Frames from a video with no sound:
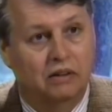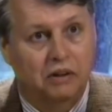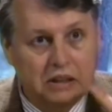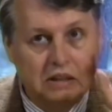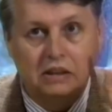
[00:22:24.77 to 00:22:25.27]

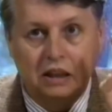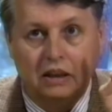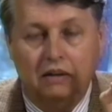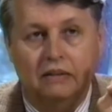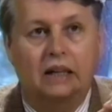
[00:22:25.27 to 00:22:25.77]
could
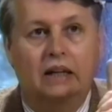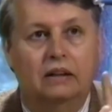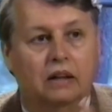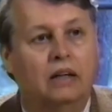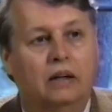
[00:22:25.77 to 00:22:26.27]
see that,
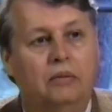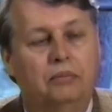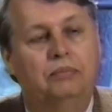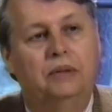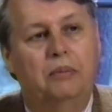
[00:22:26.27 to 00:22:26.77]
uh,
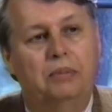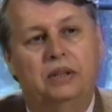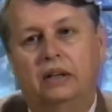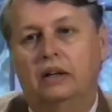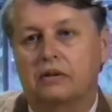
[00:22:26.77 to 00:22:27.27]
that
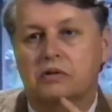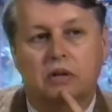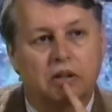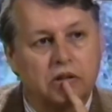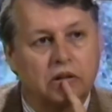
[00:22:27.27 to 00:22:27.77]
particular
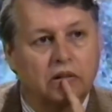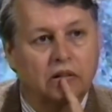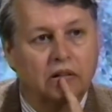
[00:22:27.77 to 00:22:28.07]
structure.